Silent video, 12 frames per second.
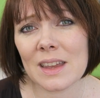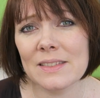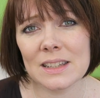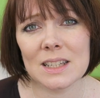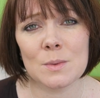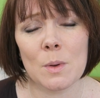And
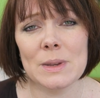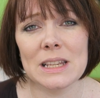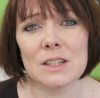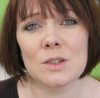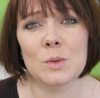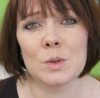this is where we
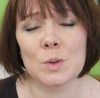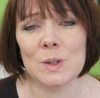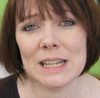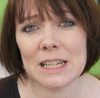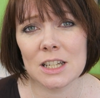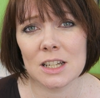need to talk to our
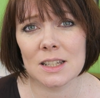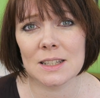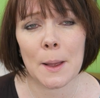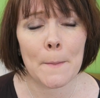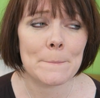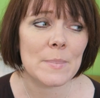teachers,